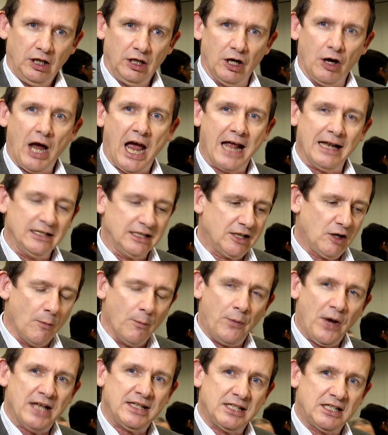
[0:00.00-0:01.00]
you know, and
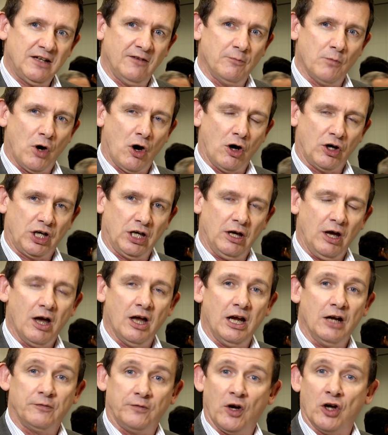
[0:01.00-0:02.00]
competitive market
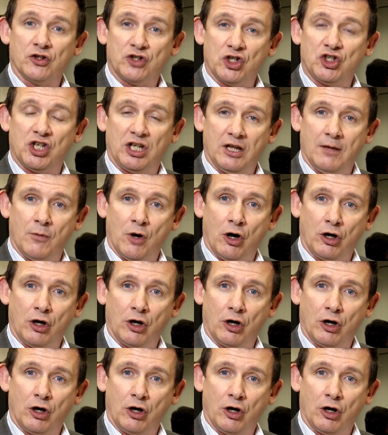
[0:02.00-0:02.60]
advantage in the